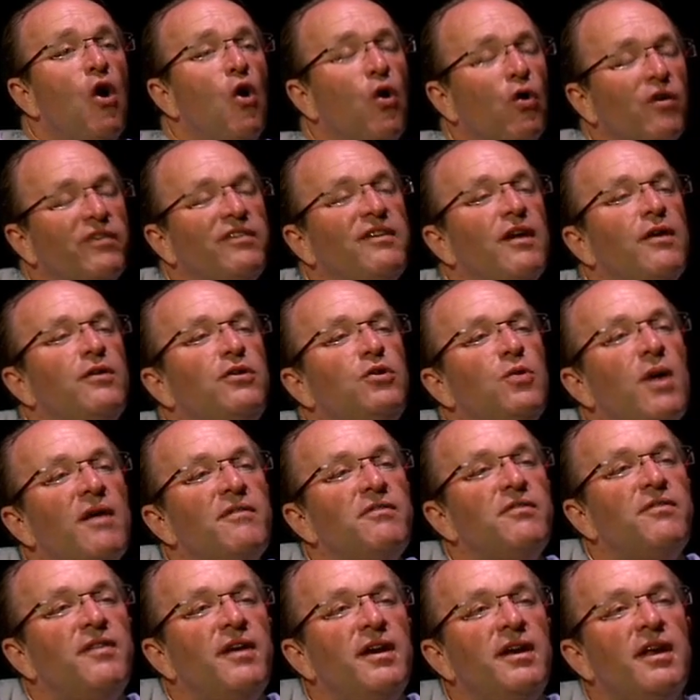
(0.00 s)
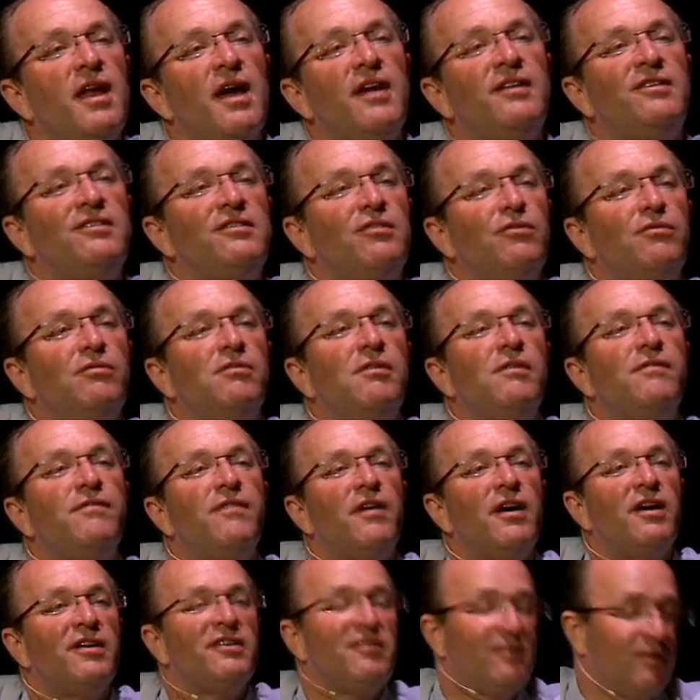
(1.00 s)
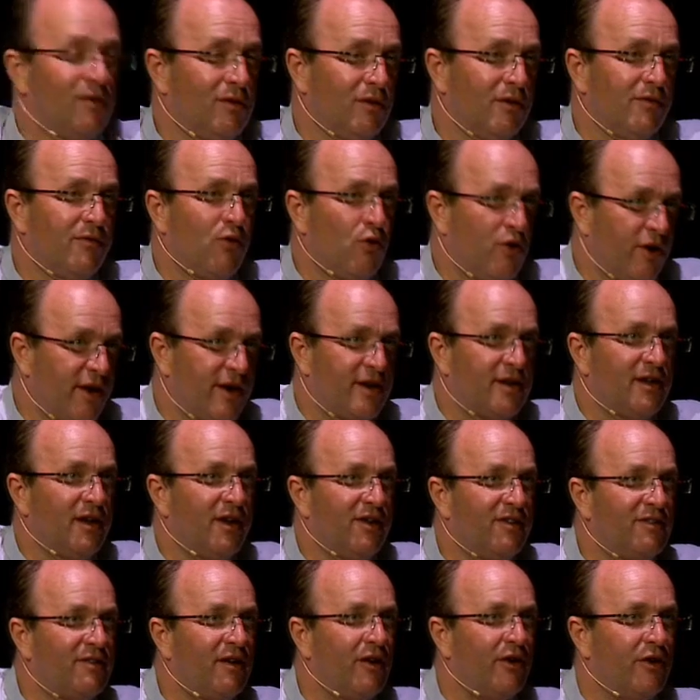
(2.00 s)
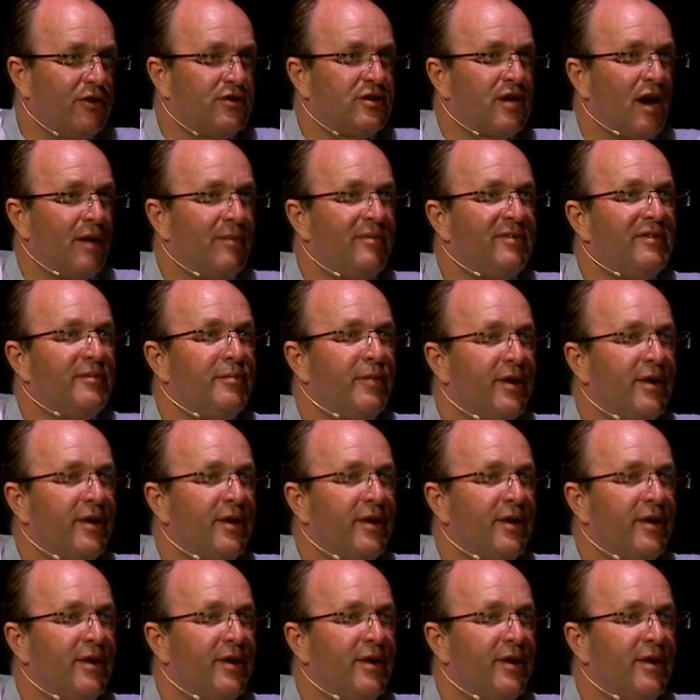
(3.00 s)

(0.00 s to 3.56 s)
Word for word: Also, you have a very nice sort of reversal of Orientalist stereotypes.